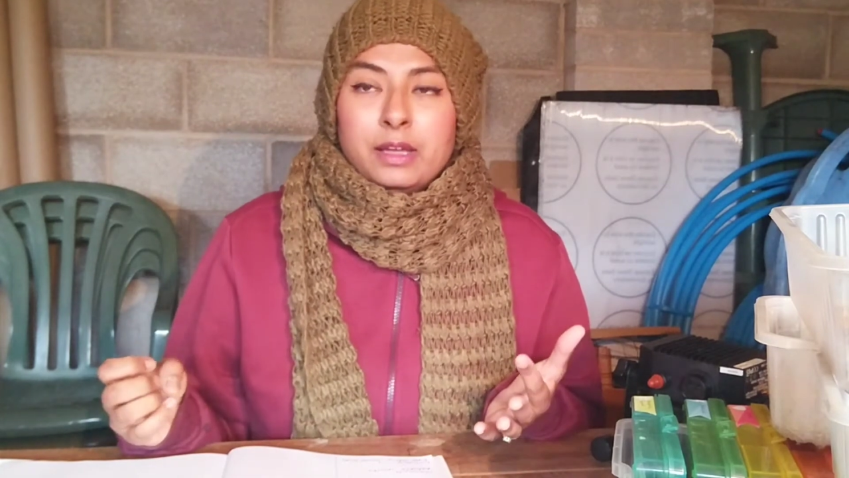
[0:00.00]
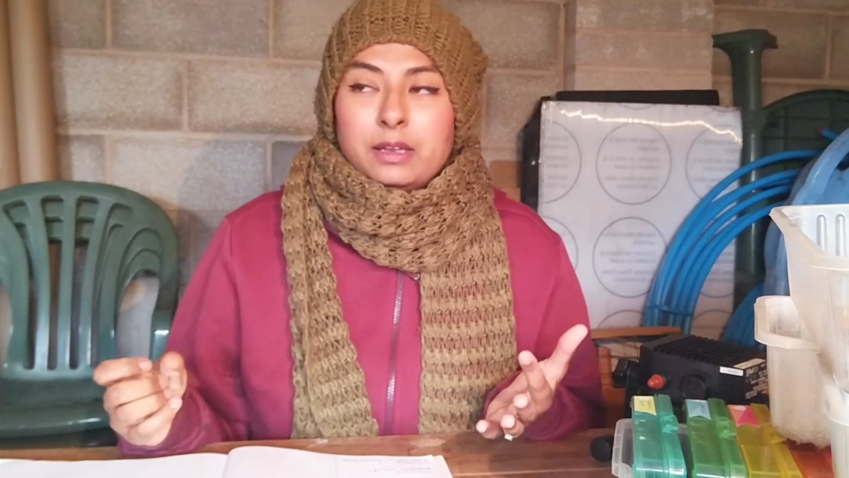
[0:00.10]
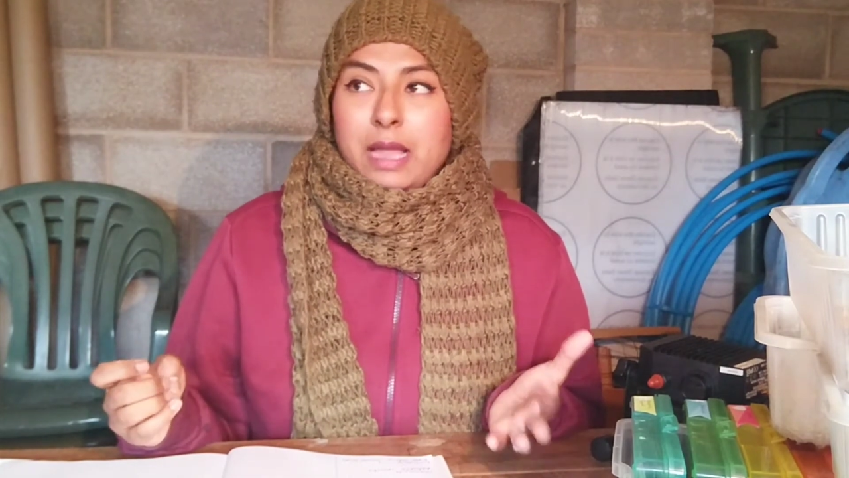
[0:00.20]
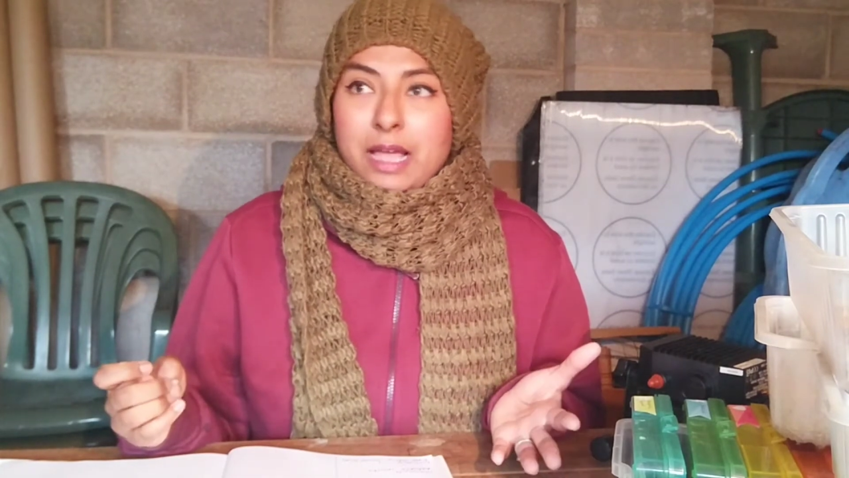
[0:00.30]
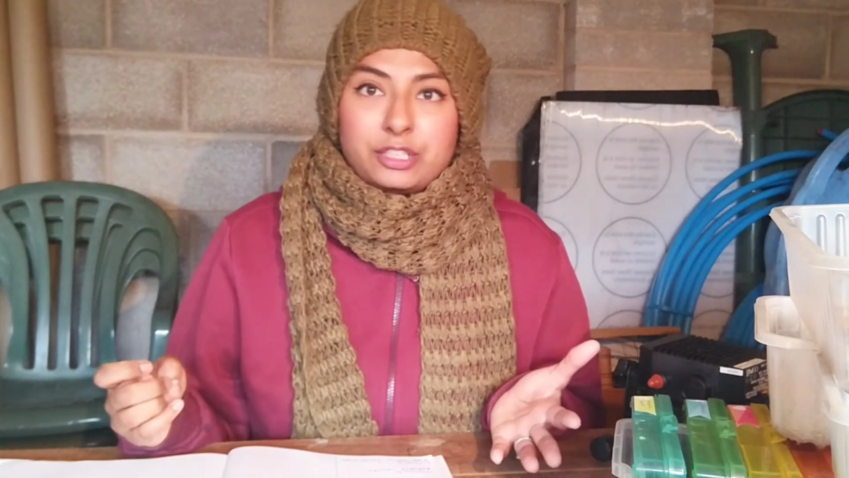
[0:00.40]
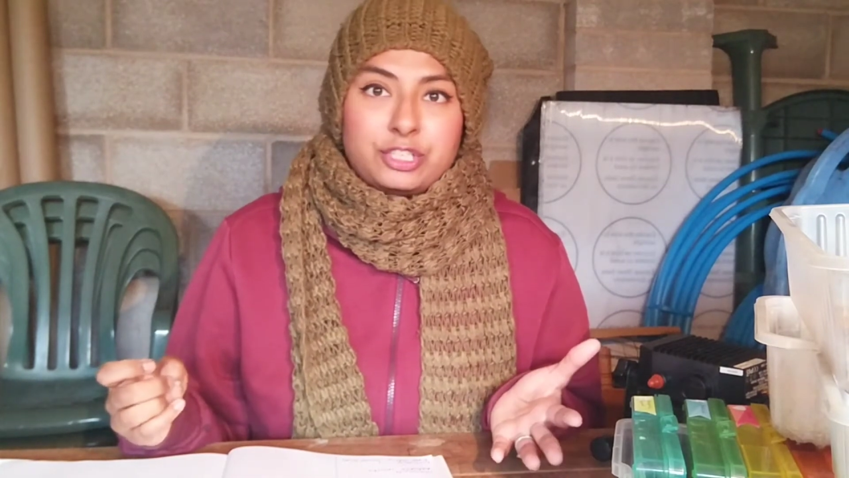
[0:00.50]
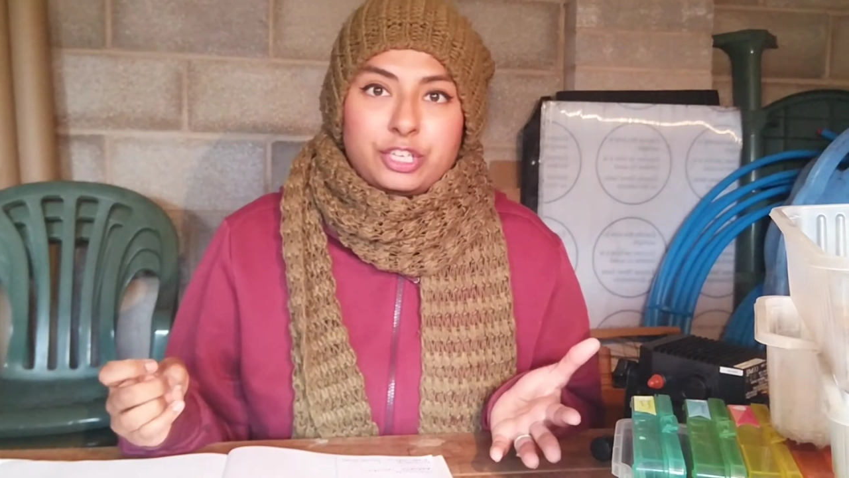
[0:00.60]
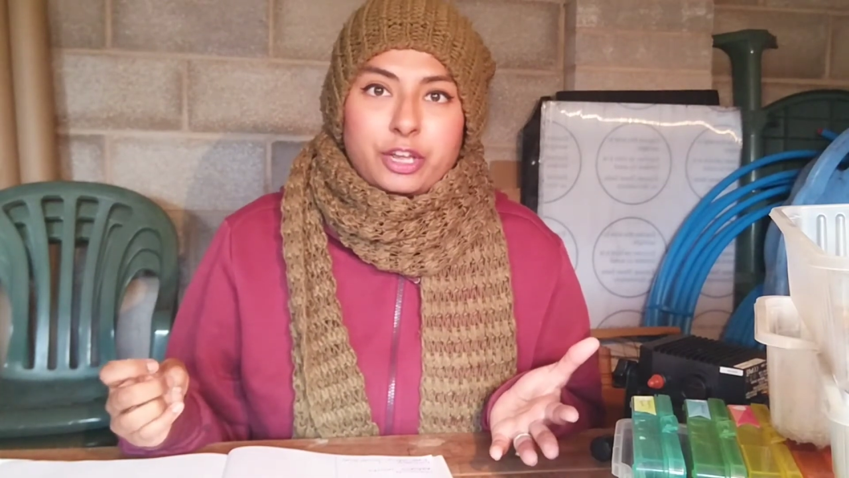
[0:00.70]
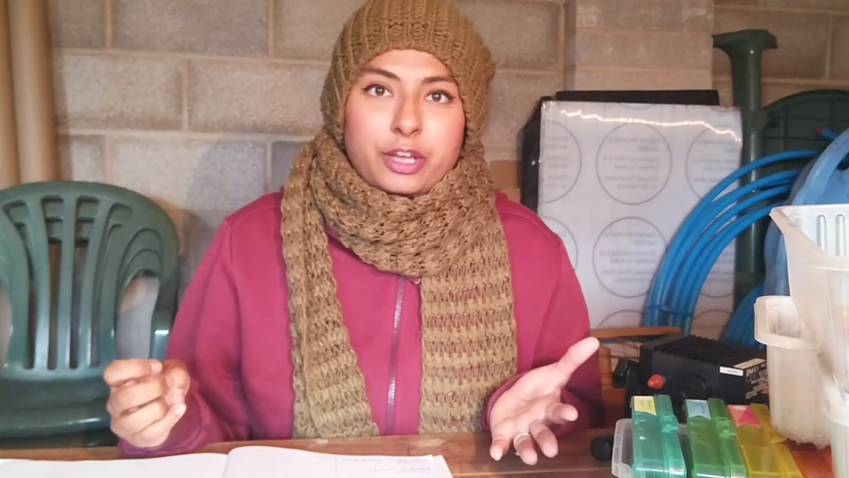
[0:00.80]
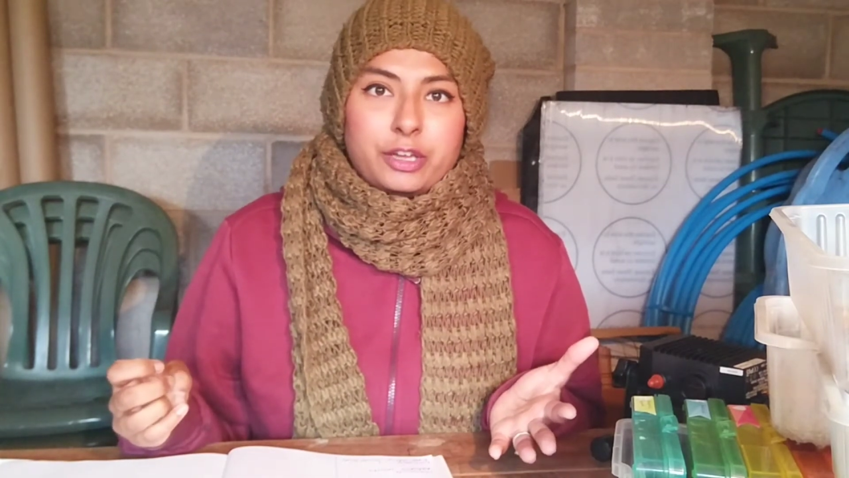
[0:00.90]
last
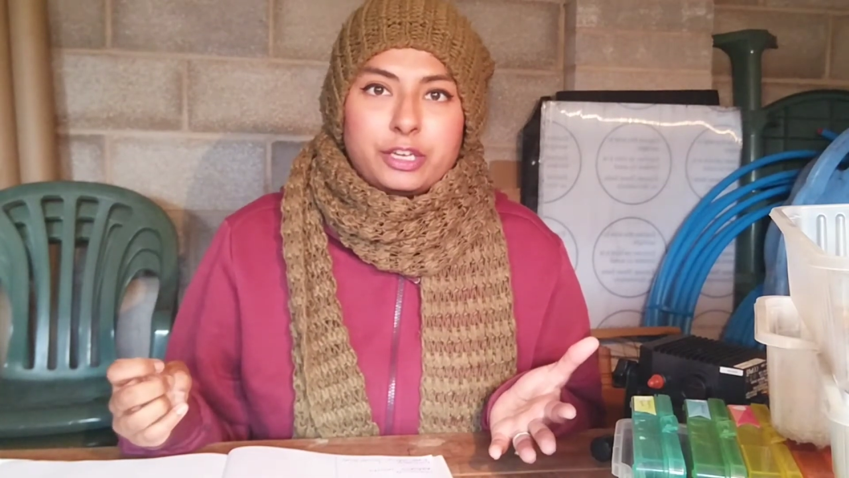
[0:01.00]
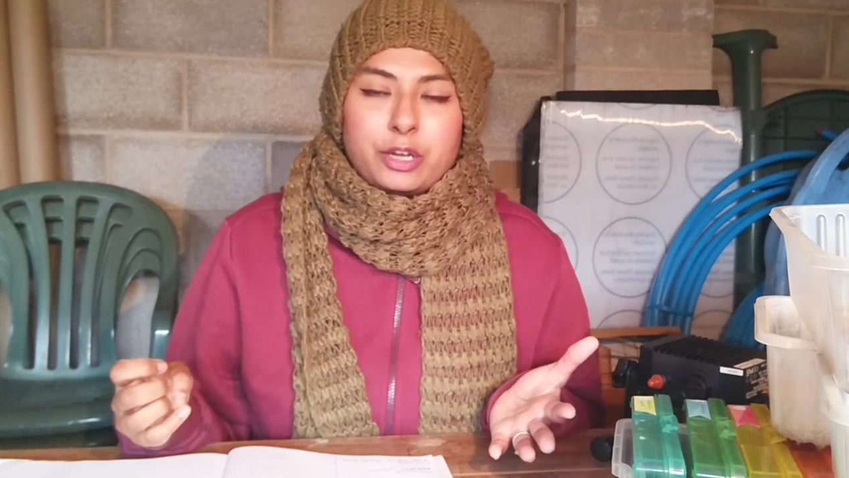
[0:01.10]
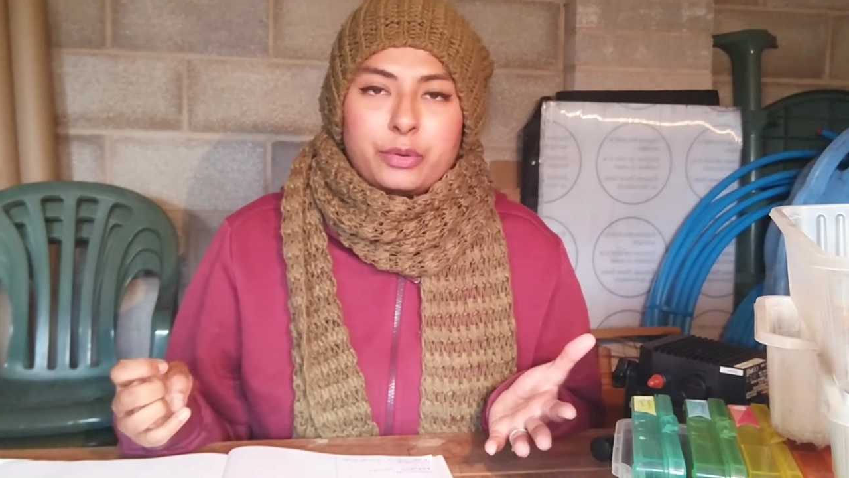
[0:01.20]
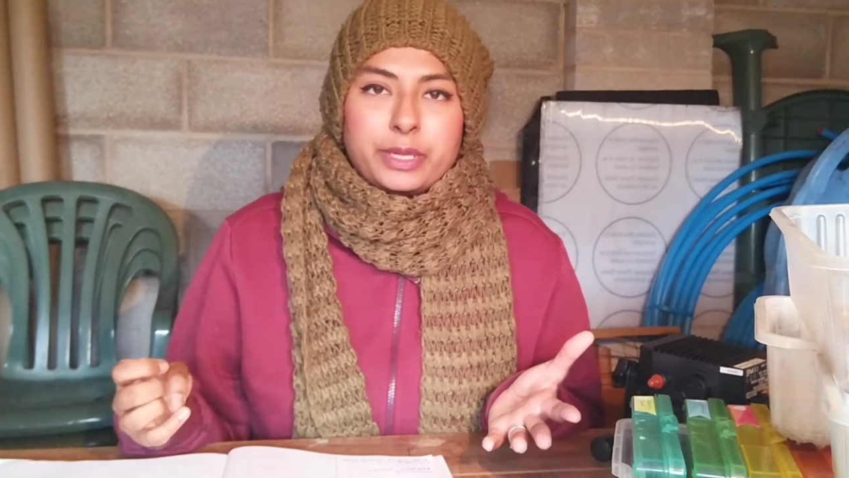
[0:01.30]
year. You know,